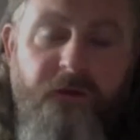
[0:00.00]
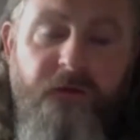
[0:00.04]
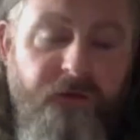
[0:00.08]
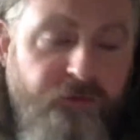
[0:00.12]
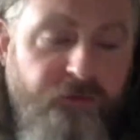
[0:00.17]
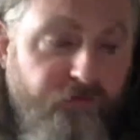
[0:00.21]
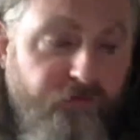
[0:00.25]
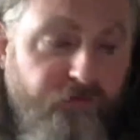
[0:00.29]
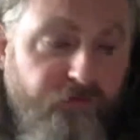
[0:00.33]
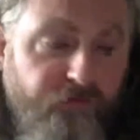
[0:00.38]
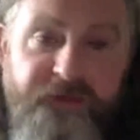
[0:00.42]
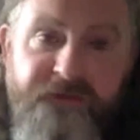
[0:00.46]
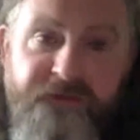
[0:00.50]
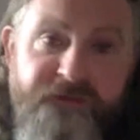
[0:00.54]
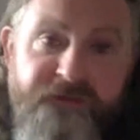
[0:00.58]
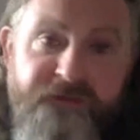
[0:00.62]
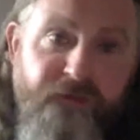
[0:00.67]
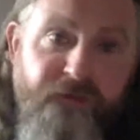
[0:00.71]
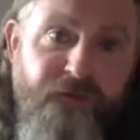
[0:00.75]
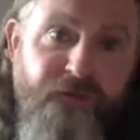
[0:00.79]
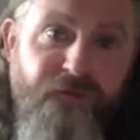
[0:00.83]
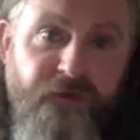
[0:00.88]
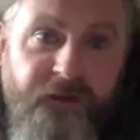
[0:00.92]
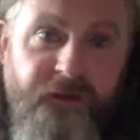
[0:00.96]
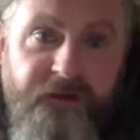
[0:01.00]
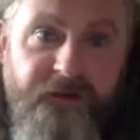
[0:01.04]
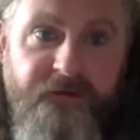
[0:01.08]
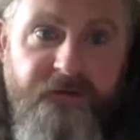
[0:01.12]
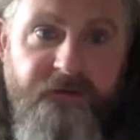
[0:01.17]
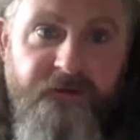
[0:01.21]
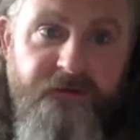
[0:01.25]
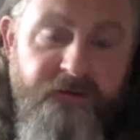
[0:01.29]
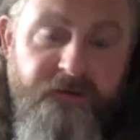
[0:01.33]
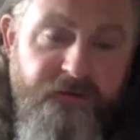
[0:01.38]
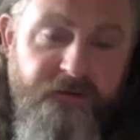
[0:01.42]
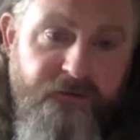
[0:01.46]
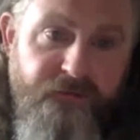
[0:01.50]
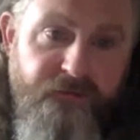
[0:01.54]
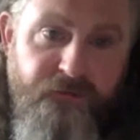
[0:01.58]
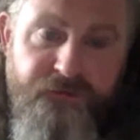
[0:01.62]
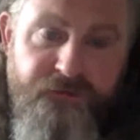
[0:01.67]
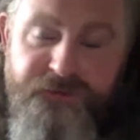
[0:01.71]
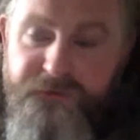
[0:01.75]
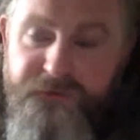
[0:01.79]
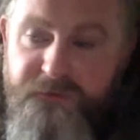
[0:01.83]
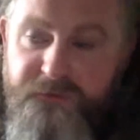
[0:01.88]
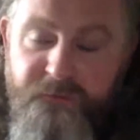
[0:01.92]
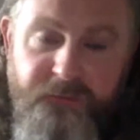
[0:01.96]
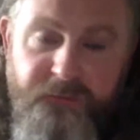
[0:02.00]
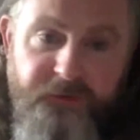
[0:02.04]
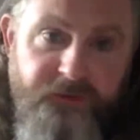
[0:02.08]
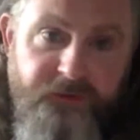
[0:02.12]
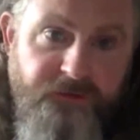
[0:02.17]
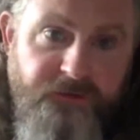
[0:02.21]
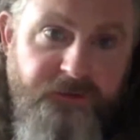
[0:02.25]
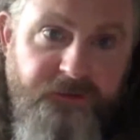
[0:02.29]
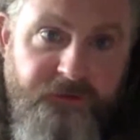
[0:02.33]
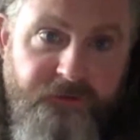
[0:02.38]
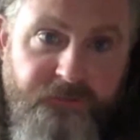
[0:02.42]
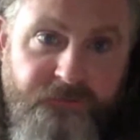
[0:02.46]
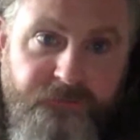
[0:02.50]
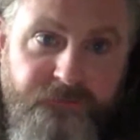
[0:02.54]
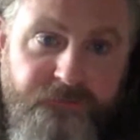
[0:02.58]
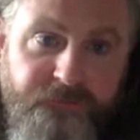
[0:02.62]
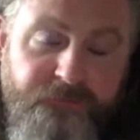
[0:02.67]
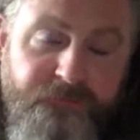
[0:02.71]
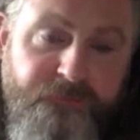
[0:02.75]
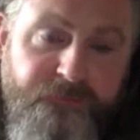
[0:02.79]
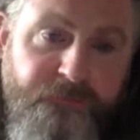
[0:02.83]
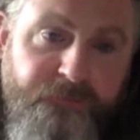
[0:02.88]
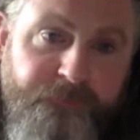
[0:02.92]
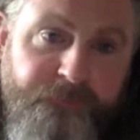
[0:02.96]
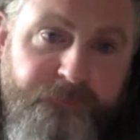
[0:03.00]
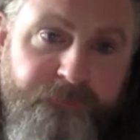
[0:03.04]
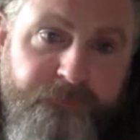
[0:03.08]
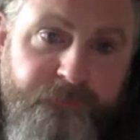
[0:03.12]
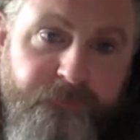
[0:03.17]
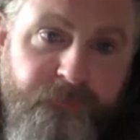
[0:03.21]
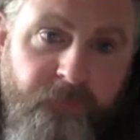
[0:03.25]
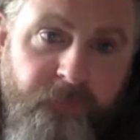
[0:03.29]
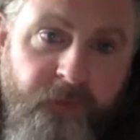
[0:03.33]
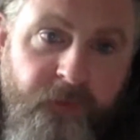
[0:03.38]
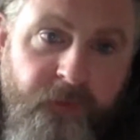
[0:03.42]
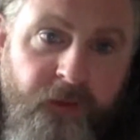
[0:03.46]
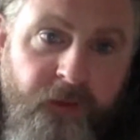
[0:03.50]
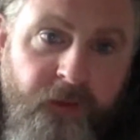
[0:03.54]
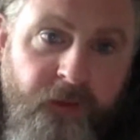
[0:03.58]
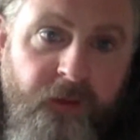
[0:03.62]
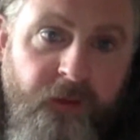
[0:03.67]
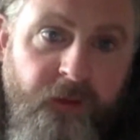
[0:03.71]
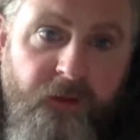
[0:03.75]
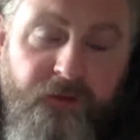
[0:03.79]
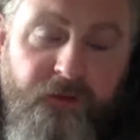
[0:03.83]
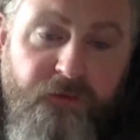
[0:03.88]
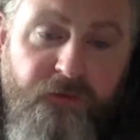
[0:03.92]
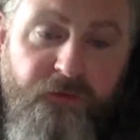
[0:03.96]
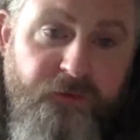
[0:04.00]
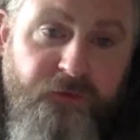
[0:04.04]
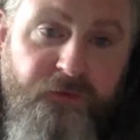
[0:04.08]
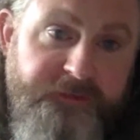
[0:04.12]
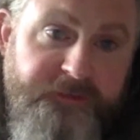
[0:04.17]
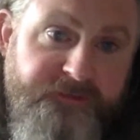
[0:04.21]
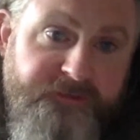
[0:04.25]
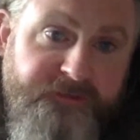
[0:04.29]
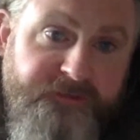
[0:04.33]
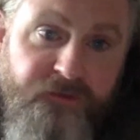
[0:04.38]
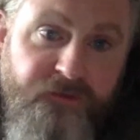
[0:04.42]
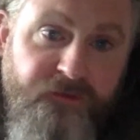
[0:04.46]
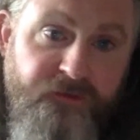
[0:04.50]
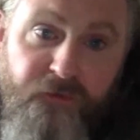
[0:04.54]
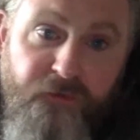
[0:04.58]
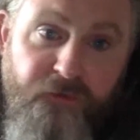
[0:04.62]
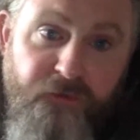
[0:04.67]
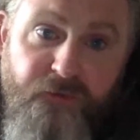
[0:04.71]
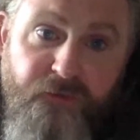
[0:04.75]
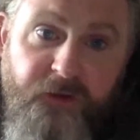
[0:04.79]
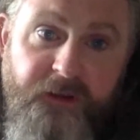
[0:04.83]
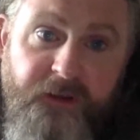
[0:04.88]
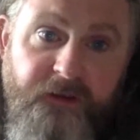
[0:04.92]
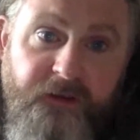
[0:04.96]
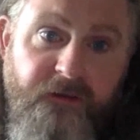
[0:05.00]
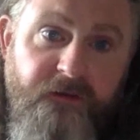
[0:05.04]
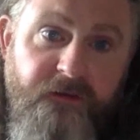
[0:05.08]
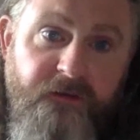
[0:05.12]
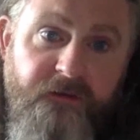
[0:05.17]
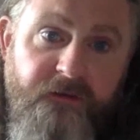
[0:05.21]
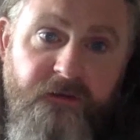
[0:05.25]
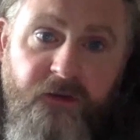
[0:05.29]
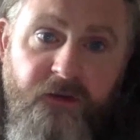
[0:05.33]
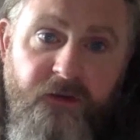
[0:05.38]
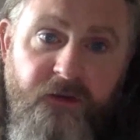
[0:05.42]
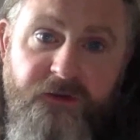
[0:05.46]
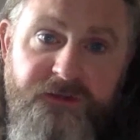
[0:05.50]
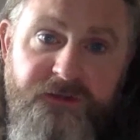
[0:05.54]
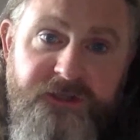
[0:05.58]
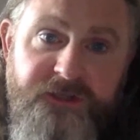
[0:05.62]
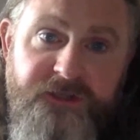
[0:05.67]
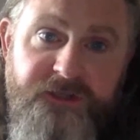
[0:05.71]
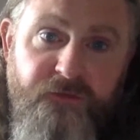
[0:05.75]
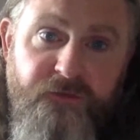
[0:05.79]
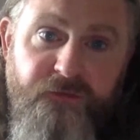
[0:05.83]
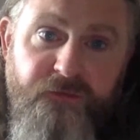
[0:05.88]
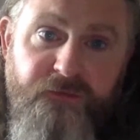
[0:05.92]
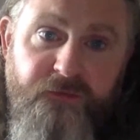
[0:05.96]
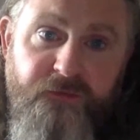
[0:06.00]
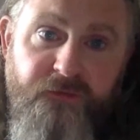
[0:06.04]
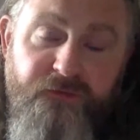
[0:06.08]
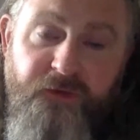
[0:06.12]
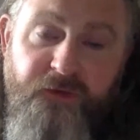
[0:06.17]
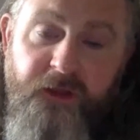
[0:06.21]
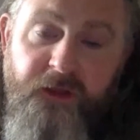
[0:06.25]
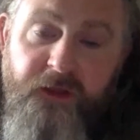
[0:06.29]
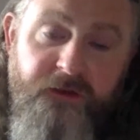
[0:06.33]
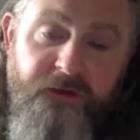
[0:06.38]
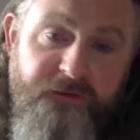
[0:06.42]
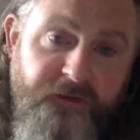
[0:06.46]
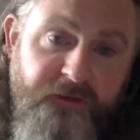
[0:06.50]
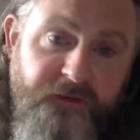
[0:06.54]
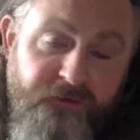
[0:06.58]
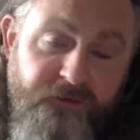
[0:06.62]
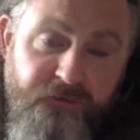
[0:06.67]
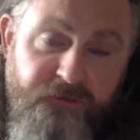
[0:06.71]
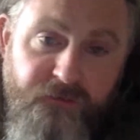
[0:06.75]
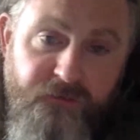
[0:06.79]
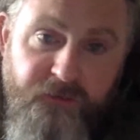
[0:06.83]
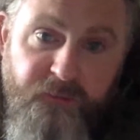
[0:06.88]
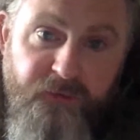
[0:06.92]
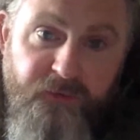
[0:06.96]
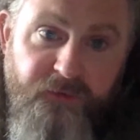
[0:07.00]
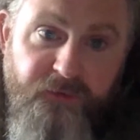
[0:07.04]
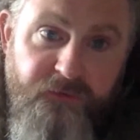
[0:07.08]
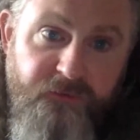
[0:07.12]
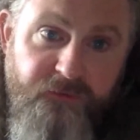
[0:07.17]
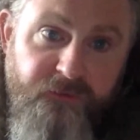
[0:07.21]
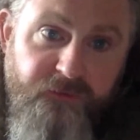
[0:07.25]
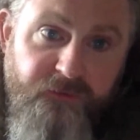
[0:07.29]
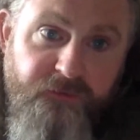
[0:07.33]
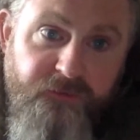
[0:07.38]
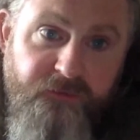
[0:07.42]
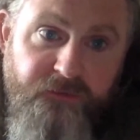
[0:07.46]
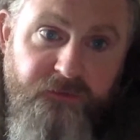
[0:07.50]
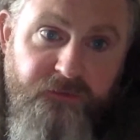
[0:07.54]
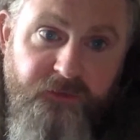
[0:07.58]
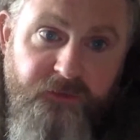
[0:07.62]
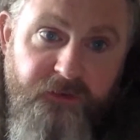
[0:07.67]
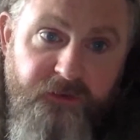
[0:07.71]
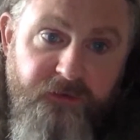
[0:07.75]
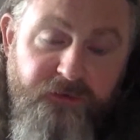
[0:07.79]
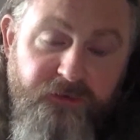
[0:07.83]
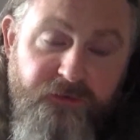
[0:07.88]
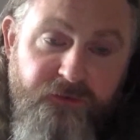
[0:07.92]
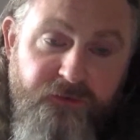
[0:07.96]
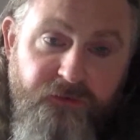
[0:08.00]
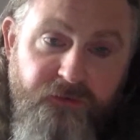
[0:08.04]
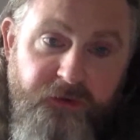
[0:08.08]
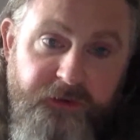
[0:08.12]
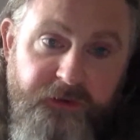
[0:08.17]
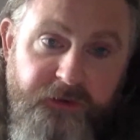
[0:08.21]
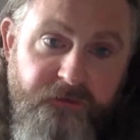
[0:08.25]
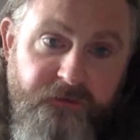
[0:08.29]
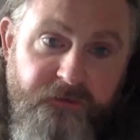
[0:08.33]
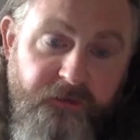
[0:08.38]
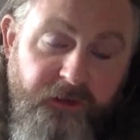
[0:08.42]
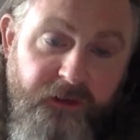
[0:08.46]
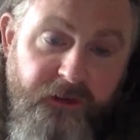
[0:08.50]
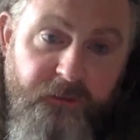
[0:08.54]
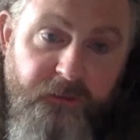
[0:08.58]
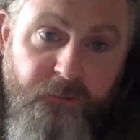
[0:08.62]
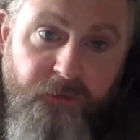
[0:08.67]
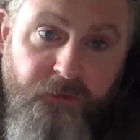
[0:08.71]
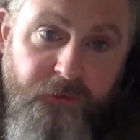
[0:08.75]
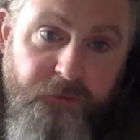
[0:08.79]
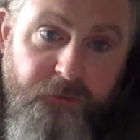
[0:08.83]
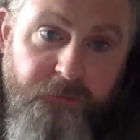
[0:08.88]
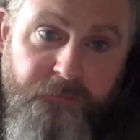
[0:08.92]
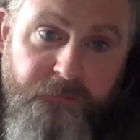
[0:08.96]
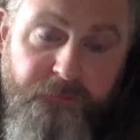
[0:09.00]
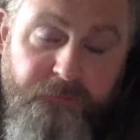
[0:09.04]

The face of a friend for John Berger. The face of a friend on a shelf of art history books in a strange library.